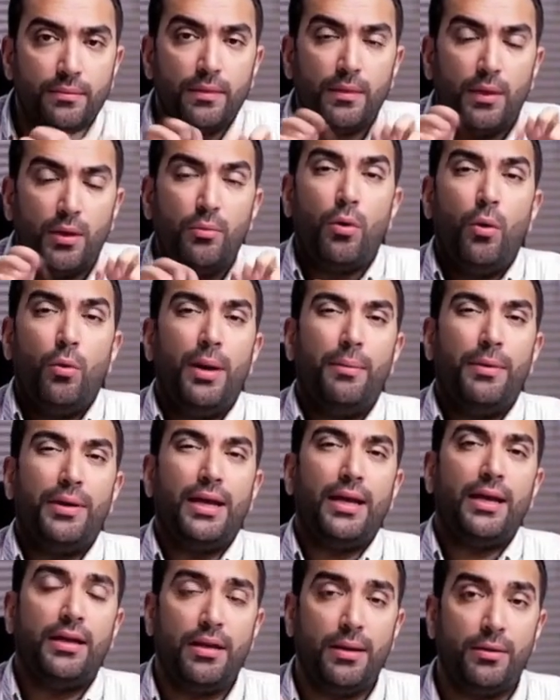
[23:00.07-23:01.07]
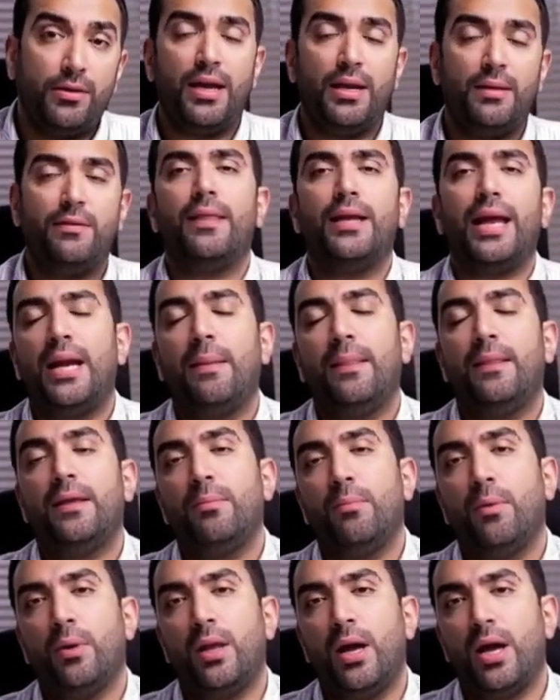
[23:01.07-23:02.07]
Of a website, sometimes it happens
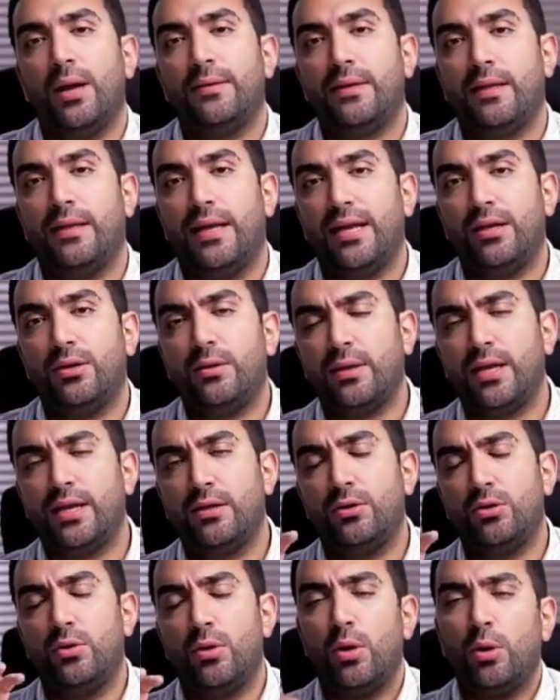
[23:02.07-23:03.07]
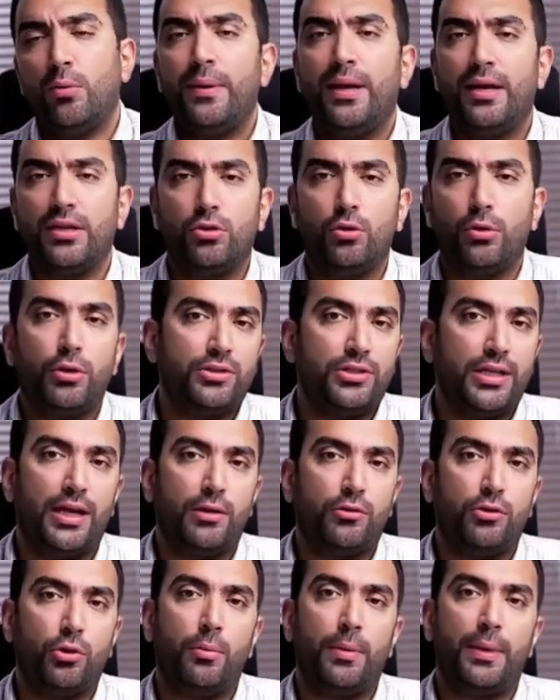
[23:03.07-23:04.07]
more often that you get two domains or a set
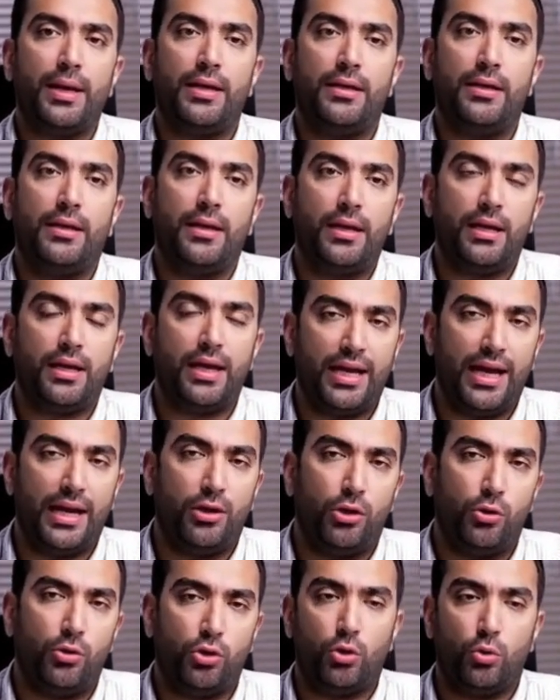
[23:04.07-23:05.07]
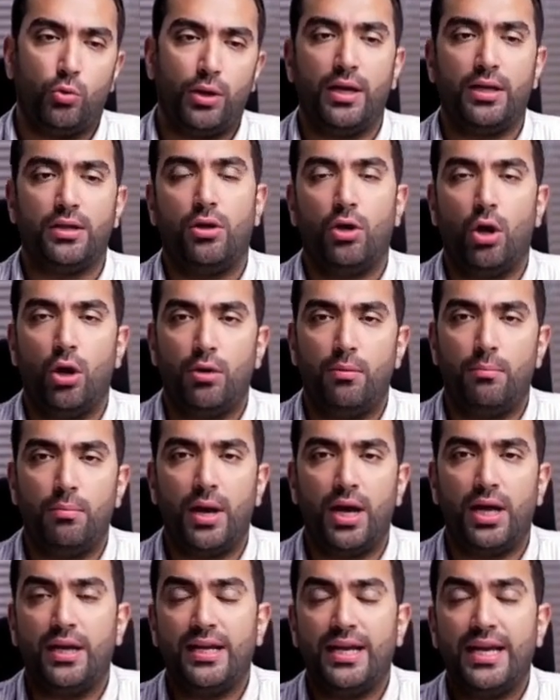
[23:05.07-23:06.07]
of domains, and you do what is called
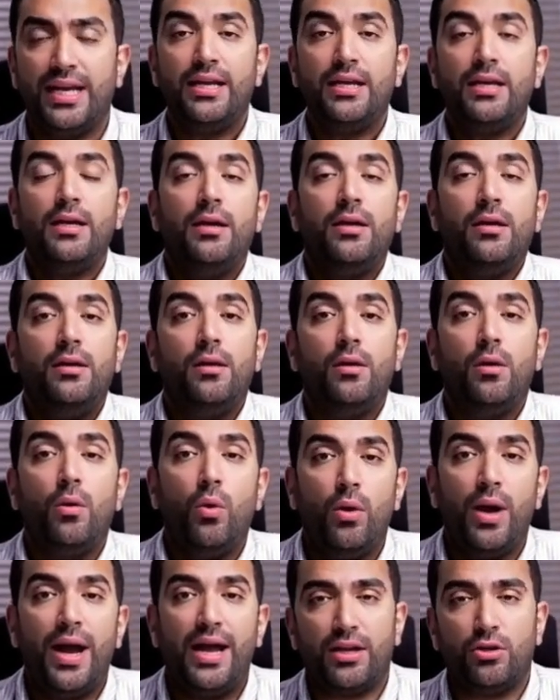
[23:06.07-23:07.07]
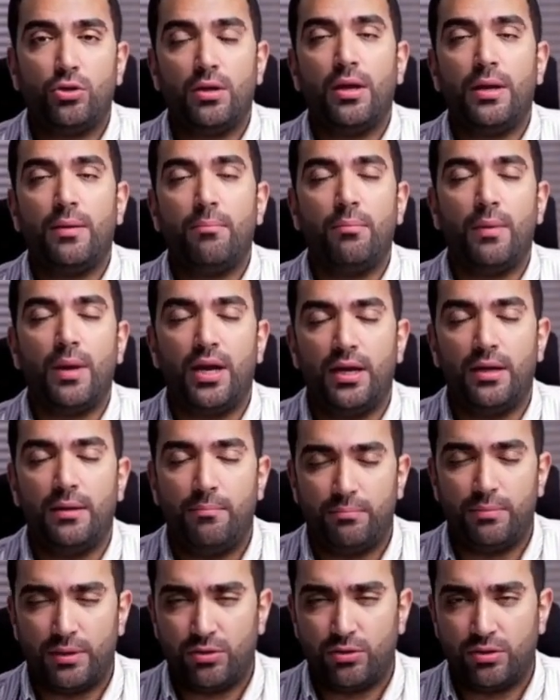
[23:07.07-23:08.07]
park alias, or actually park
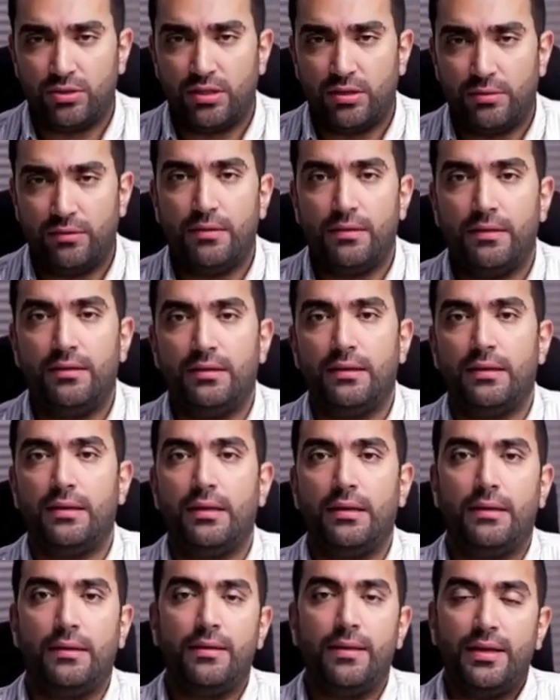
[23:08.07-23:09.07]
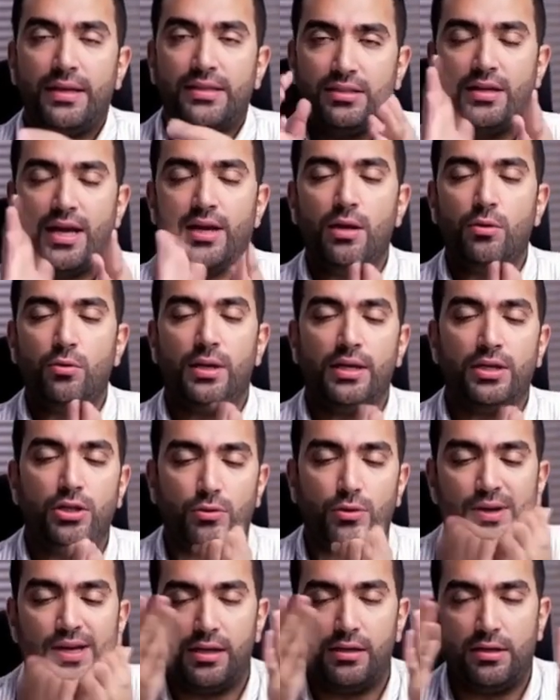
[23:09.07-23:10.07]
mirror them. It's not a
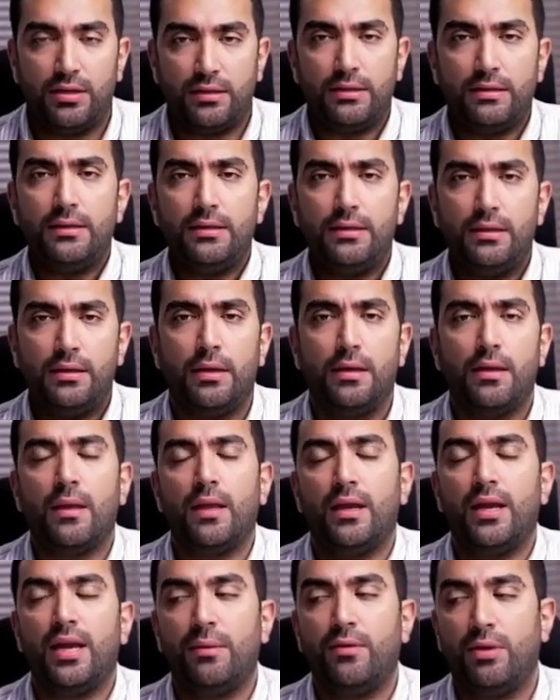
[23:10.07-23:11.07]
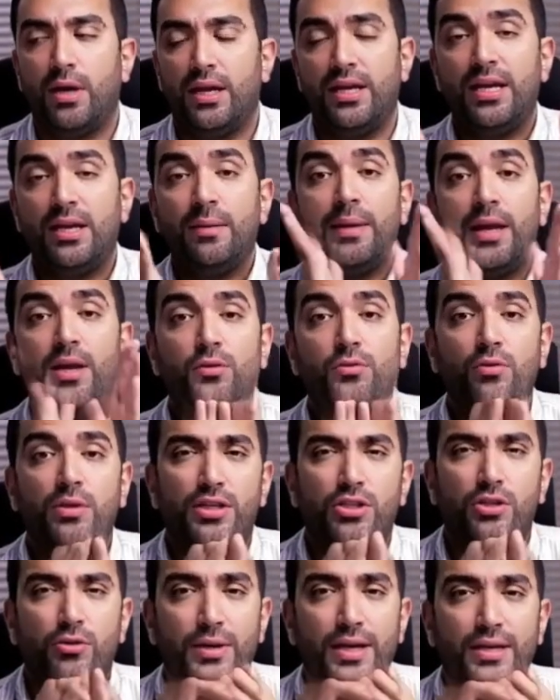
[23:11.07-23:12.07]
redirect. I'm talking about
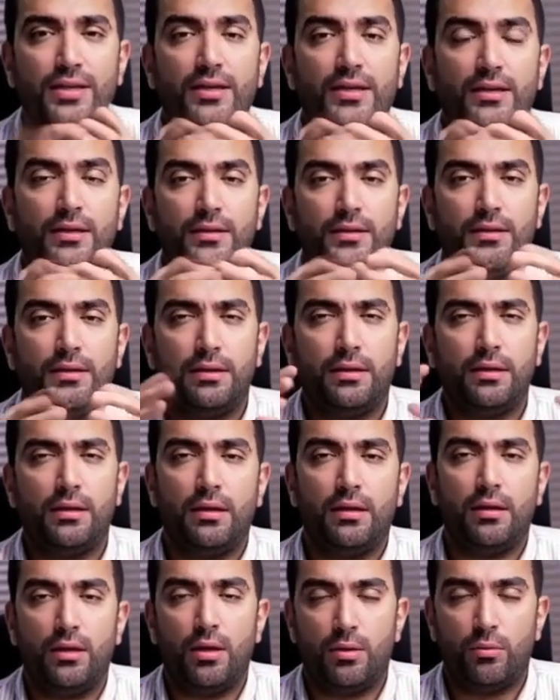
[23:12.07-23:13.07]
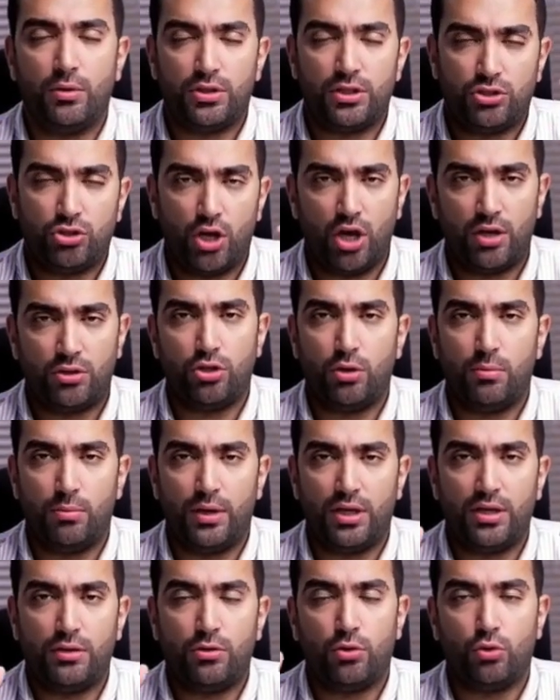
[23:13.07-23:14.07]
redirecting, which is also
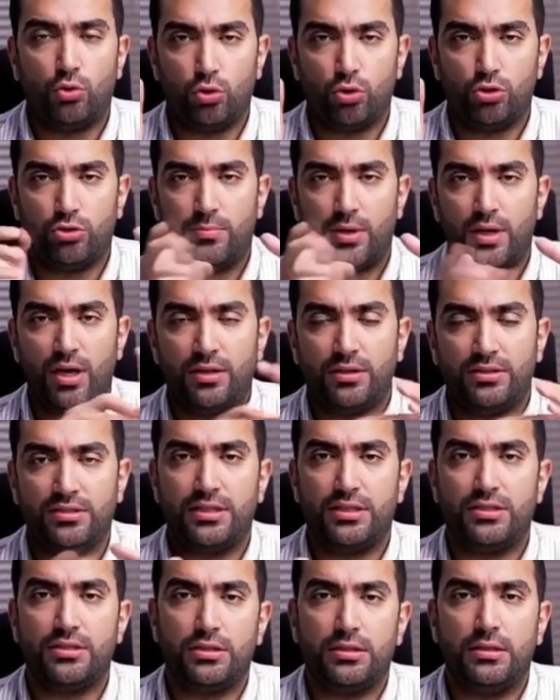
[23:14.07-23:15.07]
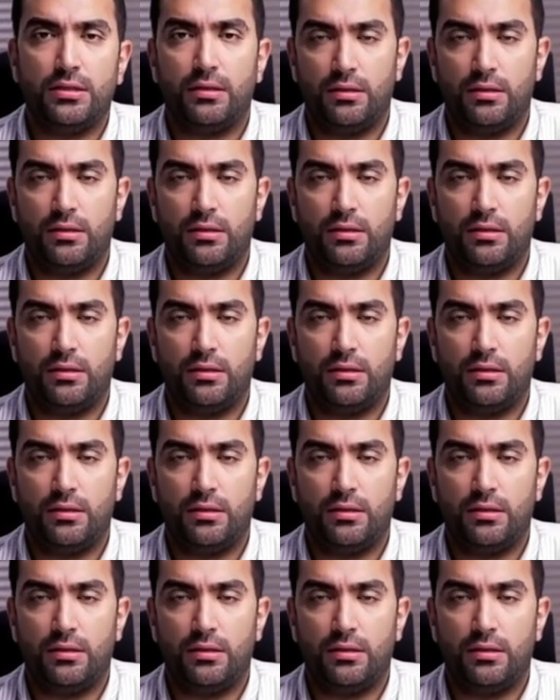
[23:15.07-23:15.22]
part of Google's policies.